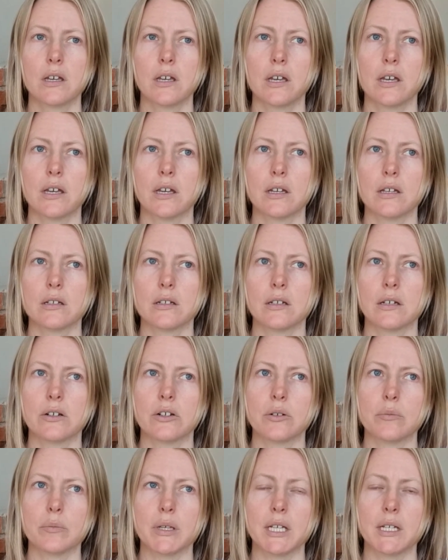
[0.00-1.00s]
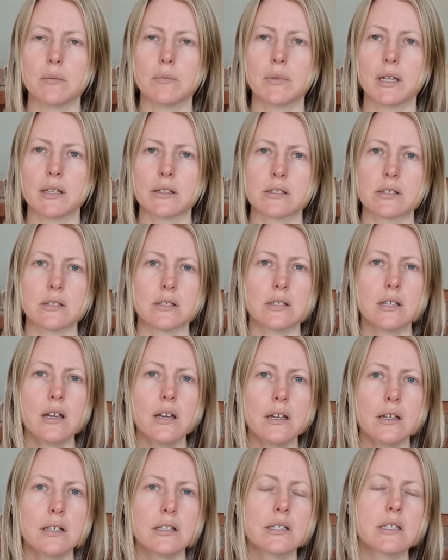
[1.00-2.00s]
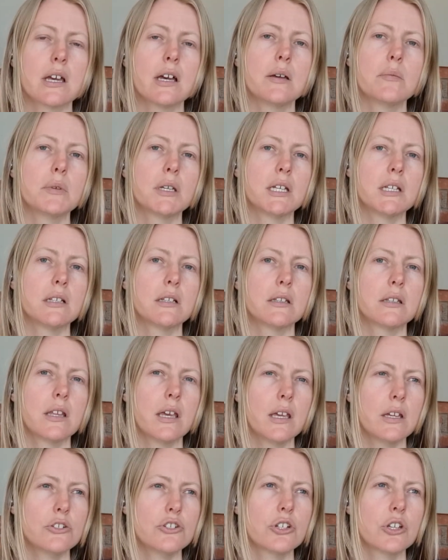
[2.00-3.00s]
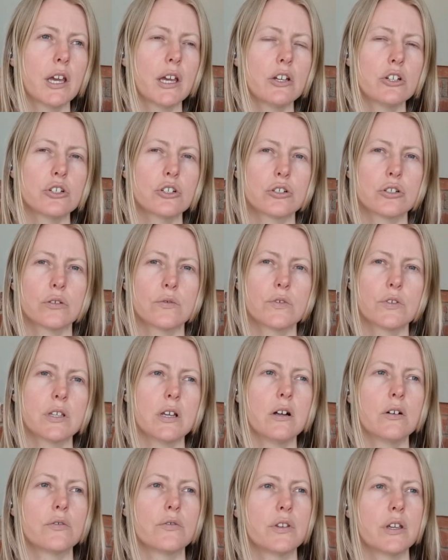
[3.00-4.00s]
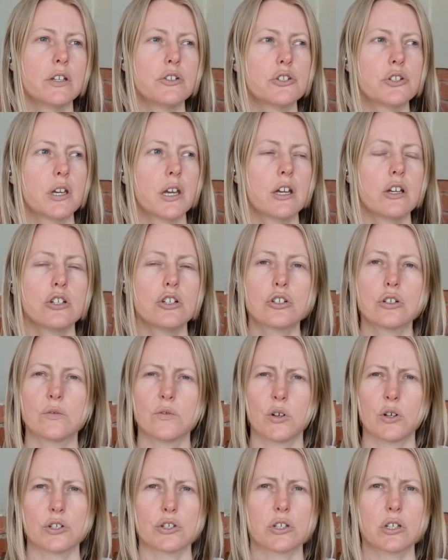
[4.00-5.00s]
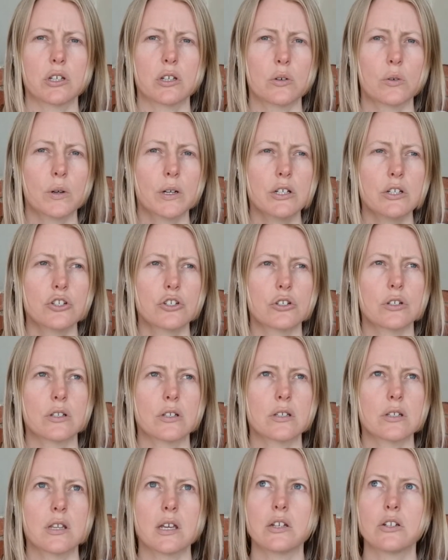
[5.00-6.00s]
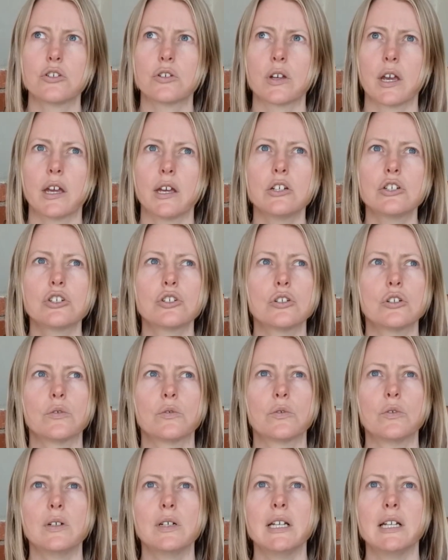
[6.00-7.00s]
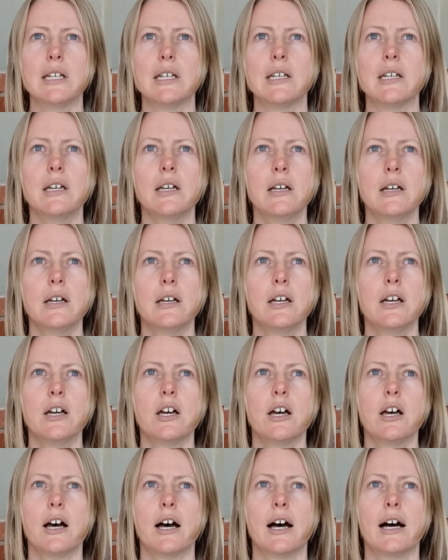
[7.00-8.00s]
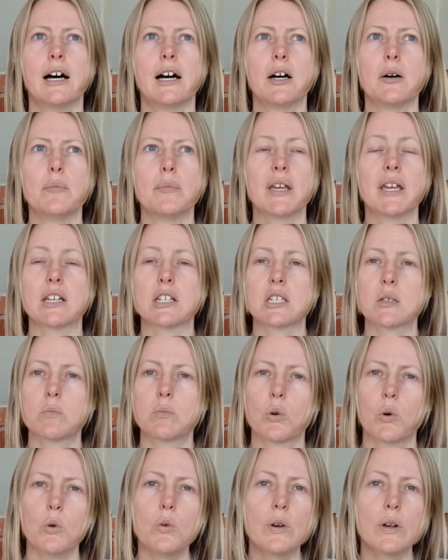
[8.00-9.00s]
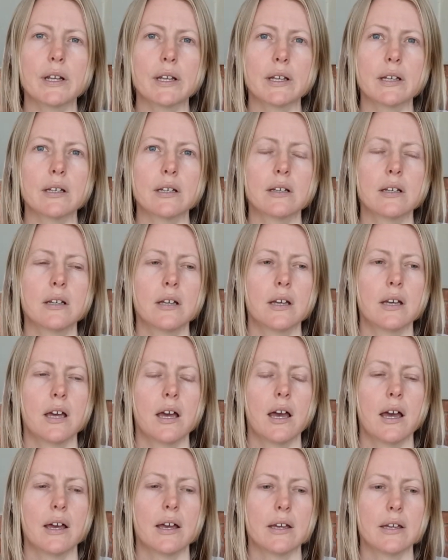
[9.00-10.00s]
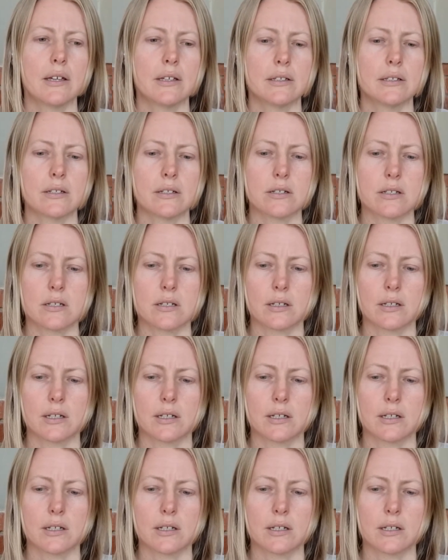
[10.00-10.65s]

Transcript: And I don't mean maths and science, I mean the education of self, the education of asking questions, the education of really exploring and